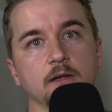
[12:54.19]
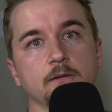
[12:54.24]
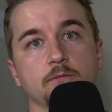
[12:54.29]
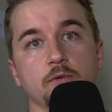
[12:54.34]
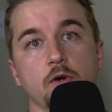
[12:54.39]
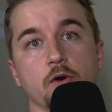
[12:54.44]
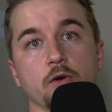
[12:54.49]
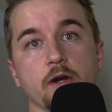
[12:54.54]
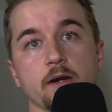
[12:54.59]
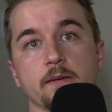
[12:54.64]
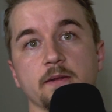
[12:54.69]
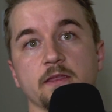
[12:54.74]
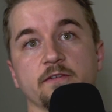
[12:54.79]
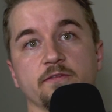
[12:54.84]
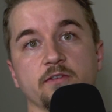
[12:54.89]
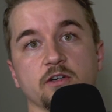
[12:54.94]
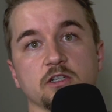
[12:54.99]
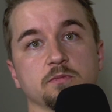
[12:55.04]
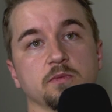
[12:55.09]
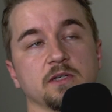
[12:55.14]
program in the
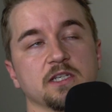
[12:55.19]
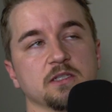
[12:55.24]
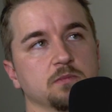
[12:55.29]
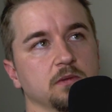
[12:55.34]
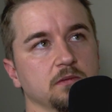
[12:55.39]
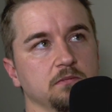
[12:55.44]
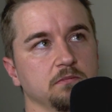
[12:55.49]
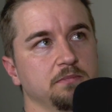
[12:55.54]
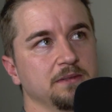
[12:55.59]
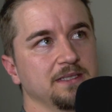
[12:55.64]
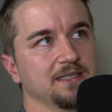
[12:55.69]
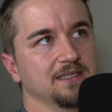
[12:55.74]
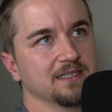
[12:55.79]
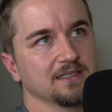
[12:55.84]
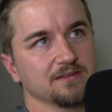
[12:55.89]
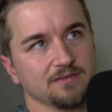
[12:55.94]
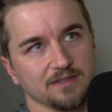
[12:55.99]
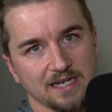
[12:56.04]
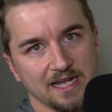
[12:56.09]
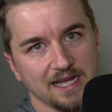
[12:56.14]
first place, but B,
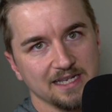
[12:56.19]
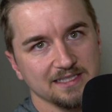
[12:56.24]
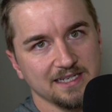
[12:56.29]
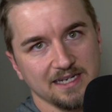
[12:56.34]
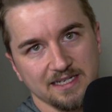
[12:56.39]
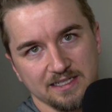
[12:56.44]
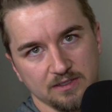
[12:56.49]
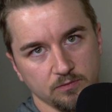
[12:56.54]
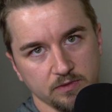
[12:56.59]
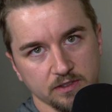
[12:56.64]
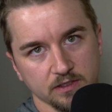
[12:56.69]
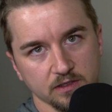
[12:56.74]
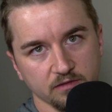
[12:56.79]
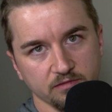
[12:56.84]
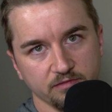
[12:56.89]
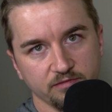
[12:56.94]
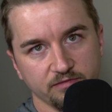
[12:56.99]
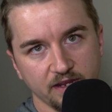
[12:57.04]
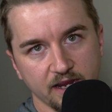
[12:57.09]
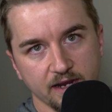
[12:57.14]
if it has any real
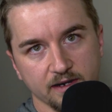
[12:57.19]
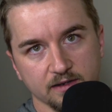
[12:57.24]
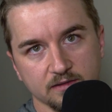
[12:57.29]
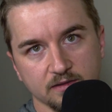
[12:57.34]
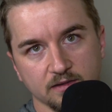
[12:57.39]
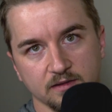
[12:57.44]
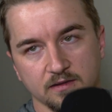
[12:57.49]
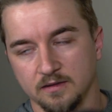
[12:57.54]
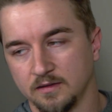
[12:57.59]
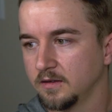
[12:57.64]
effect.